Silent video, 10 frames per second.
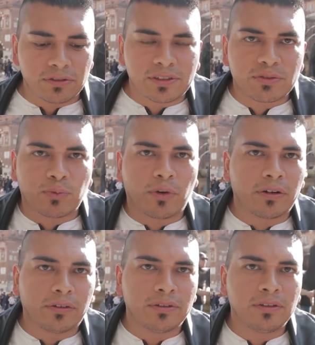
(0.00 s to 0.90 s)
to this
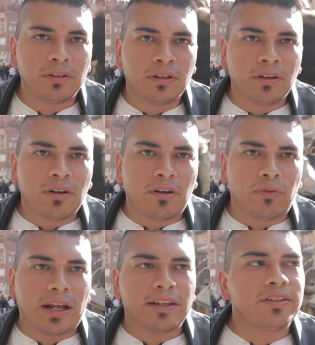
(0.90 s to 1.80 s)
world,
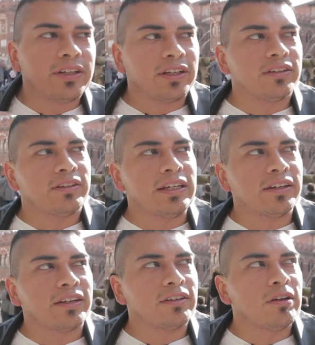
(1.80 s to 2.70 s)
rather than
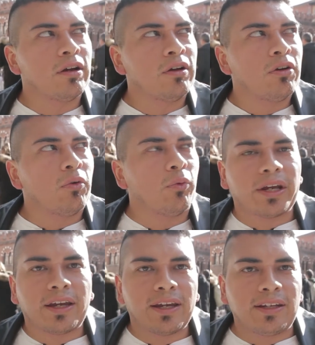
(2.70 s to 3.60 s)
thinking,
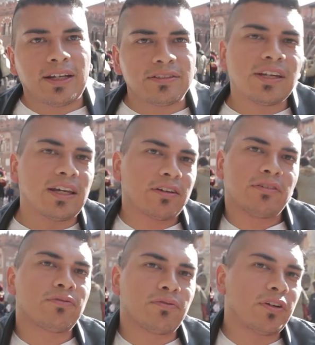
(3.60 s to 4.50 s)
what can I take
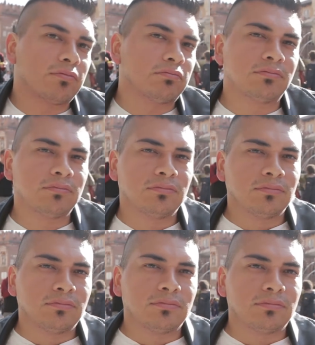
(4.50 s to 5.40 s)
from
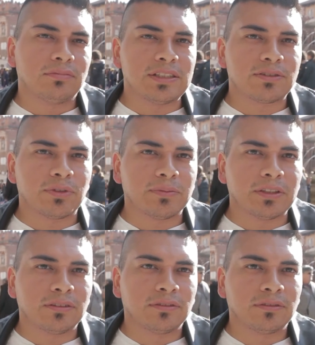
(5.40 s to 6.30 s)
these women?